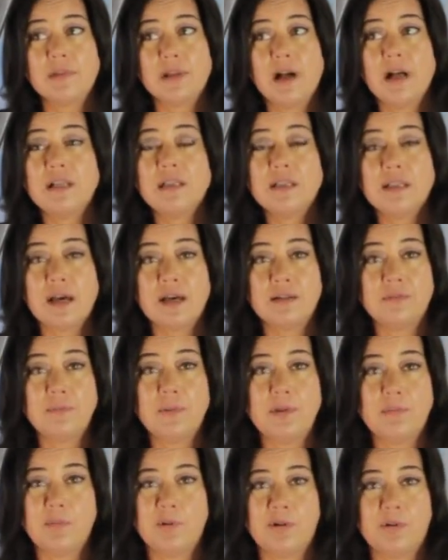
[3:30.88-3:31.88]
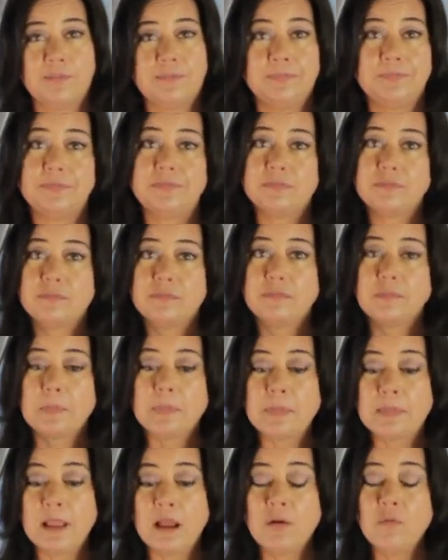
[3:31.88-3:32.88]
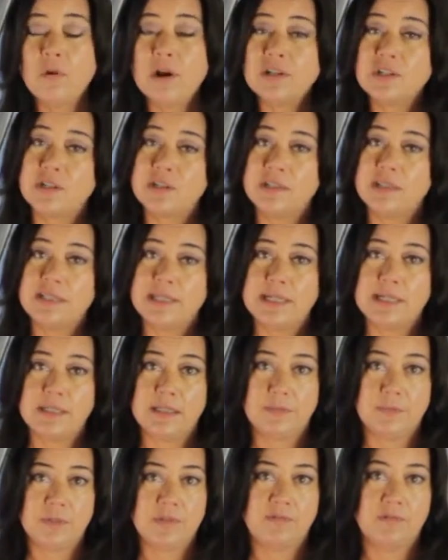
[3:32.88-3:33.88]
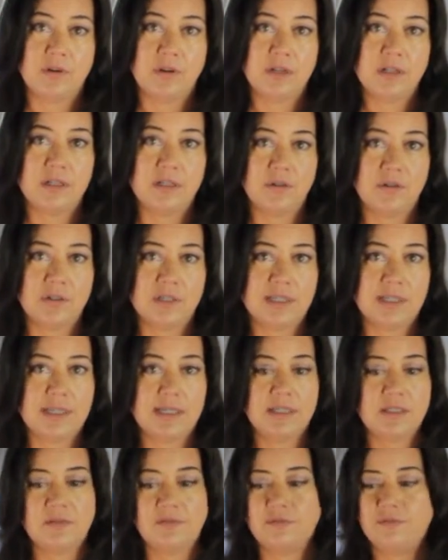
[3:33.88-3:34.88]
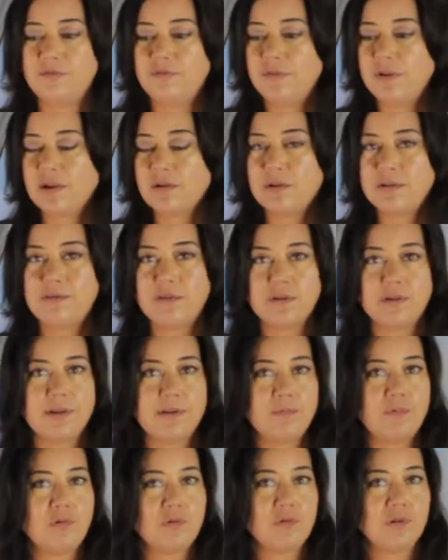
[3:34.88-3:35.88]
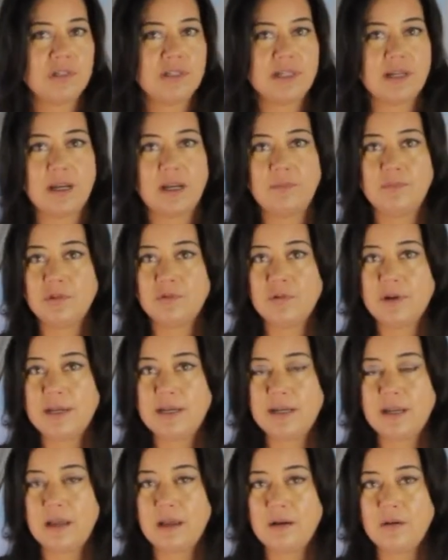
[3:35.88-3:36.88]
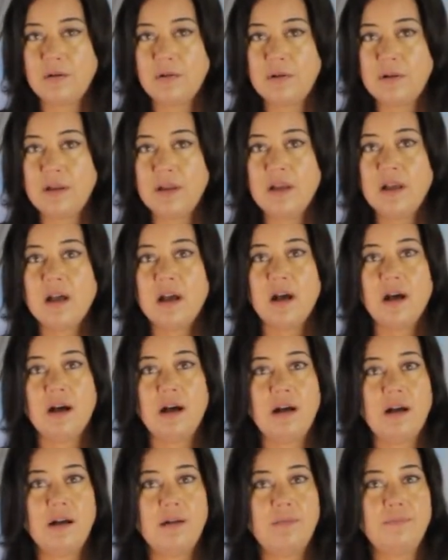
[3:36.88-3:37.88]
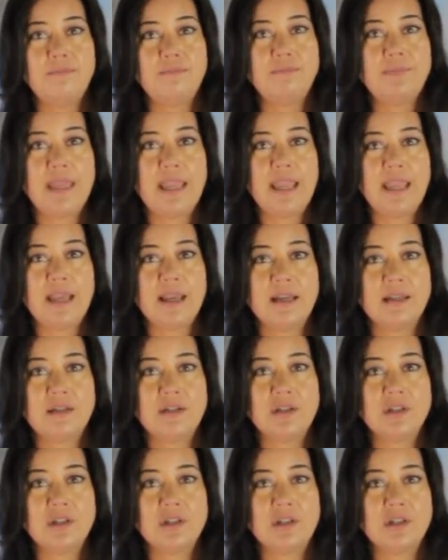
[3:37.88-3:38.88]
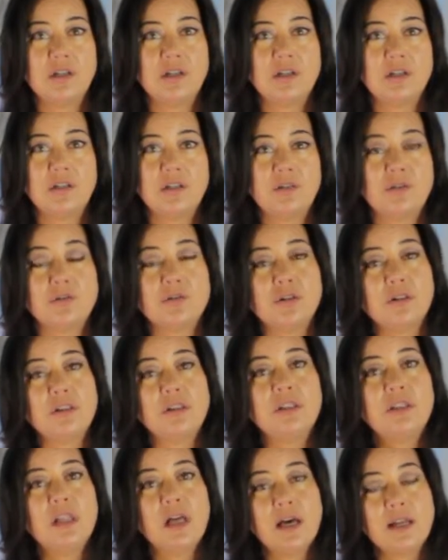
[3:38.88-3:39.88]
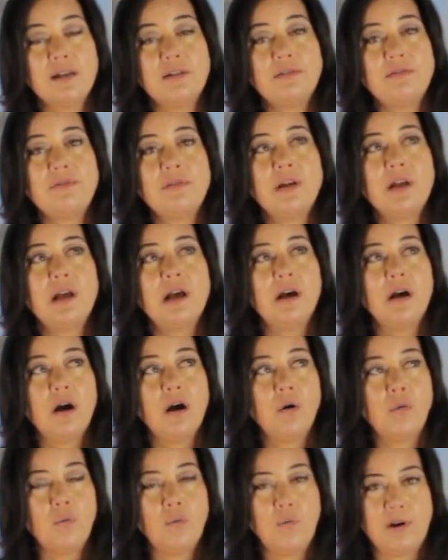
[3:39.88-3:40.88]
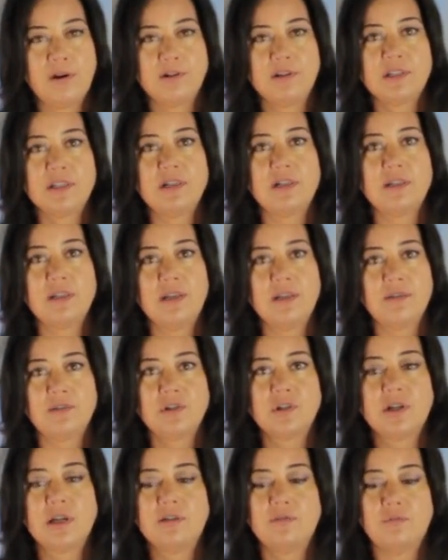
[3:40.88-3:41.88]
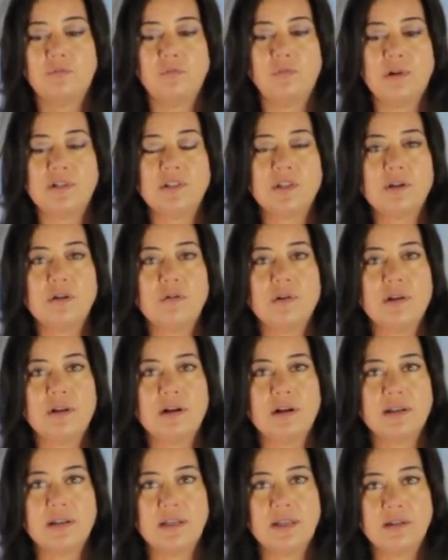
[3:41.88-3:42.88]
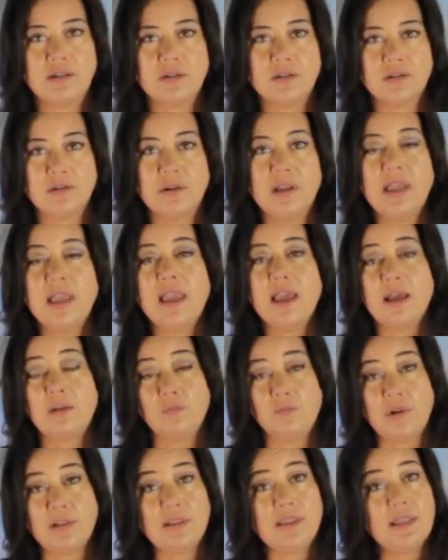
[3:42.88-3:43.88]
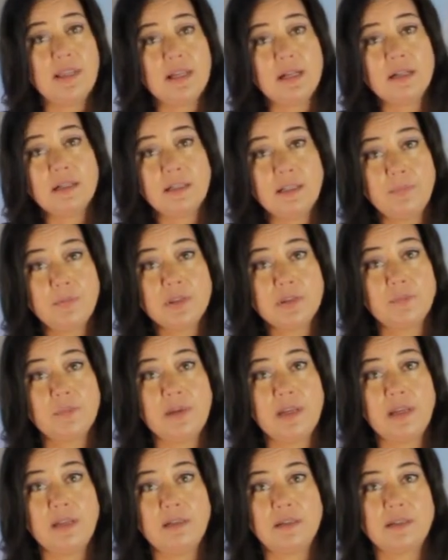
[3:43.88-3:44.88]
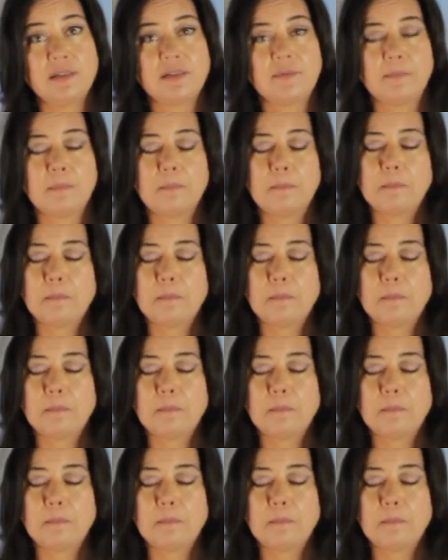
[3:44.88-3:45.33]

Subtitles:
a lot of people are watching this eclipse very closely. It's very, very important times right now, and there's a lot of awareness on the other side of what's going on here and what the eclipse means.